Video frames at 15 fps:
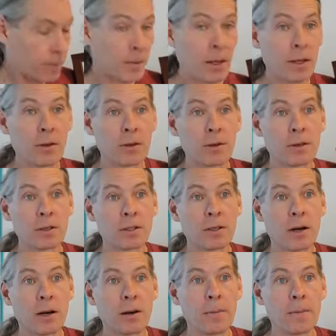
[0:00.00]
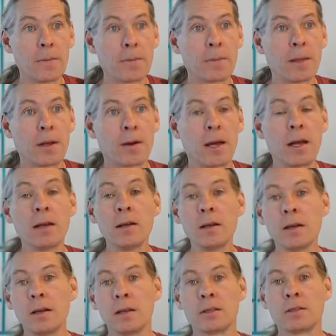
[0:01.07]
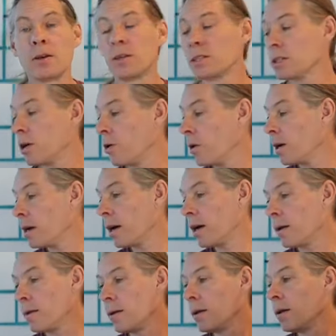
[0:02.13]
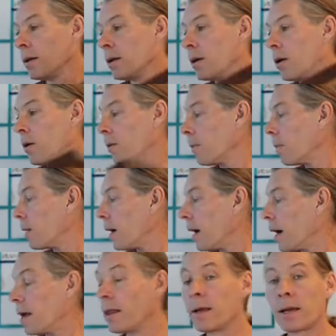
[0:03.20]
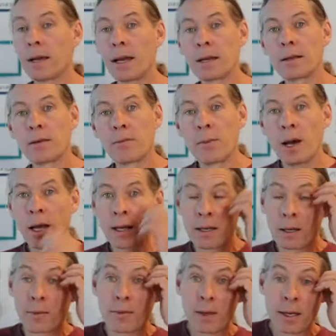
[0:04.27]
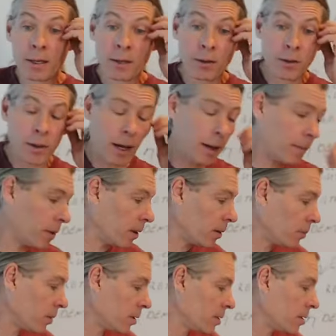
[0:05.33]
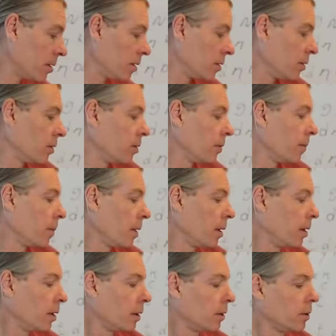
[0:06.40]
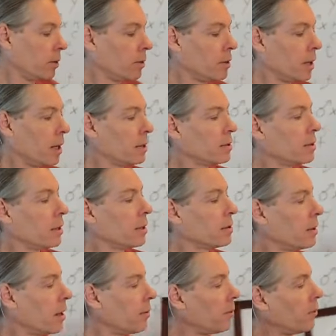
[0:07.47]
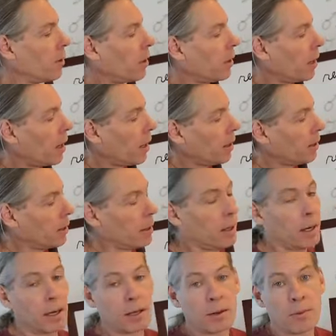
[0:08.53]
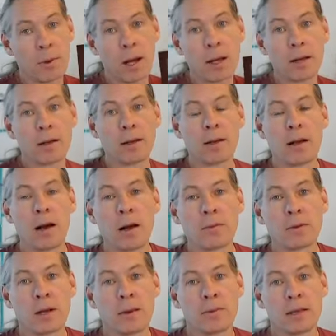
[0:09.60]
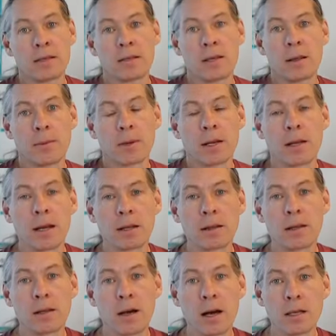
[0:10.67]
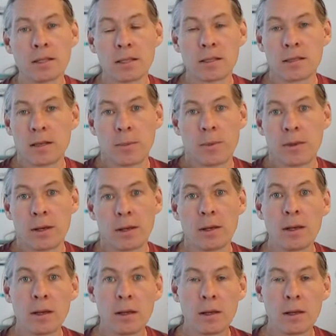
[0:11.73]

Into a star, okay? So it's showing a highly connective mind if they do that. And the person who does this, they have a very highly connective mind, and oftentimes I see them connect the dots in something